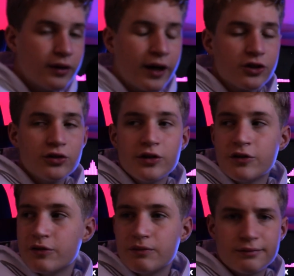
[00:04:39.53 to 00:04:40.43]
Actually,
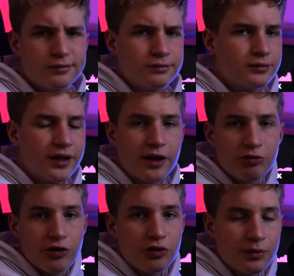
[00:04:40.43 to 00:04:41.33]
that's why
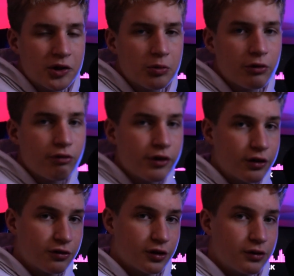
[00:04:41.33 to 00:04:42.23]
it's my number 3,
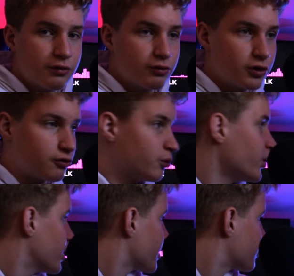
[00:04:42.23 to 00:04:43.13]
because I just
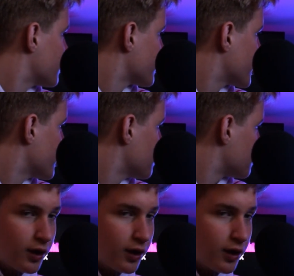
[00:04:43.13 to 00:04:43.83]
really like drinking it.